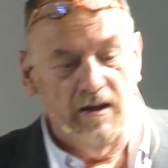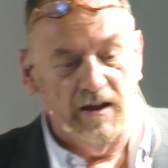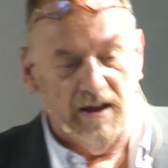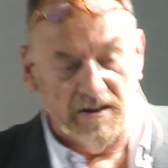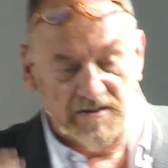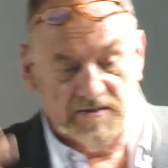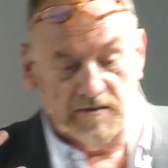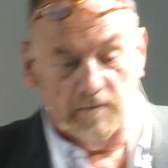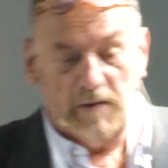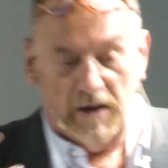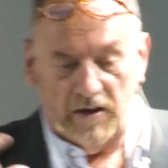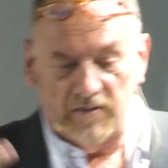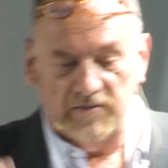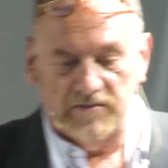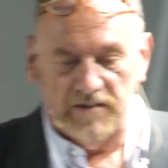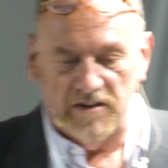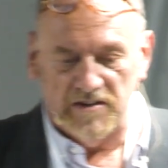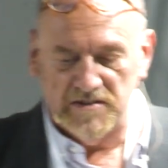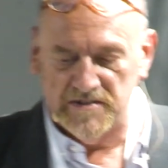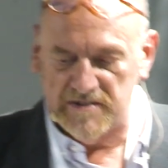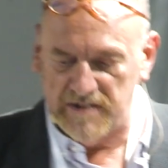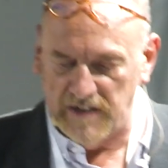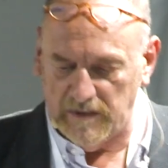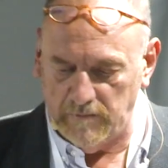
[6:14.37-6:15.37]
It's about
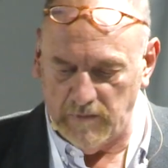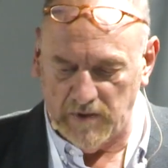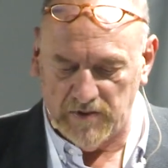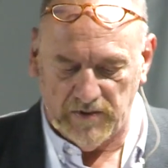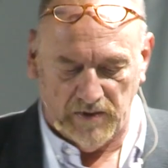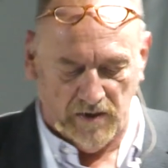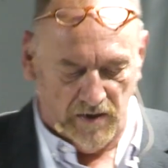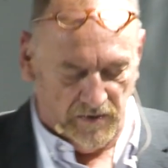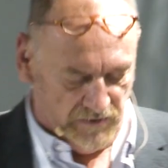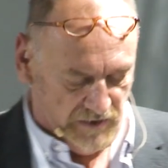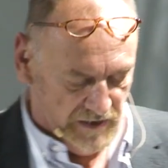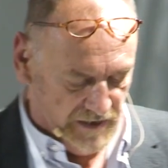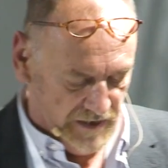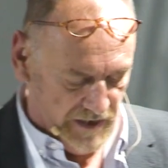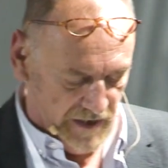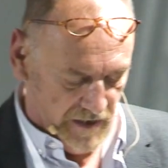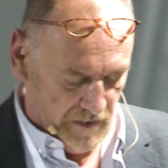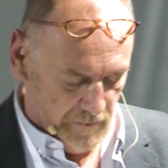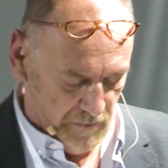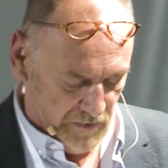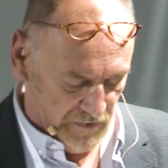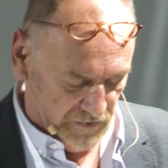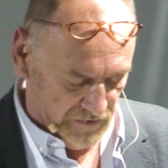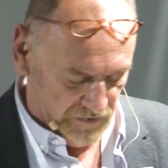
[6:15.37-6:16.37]
destigmatizing
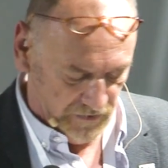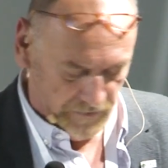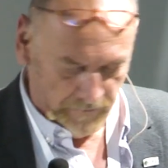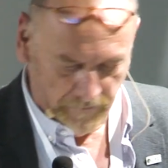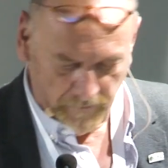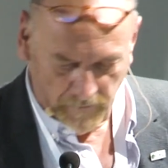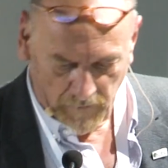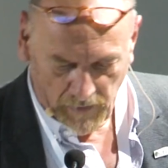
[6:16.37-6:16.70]
cannabis.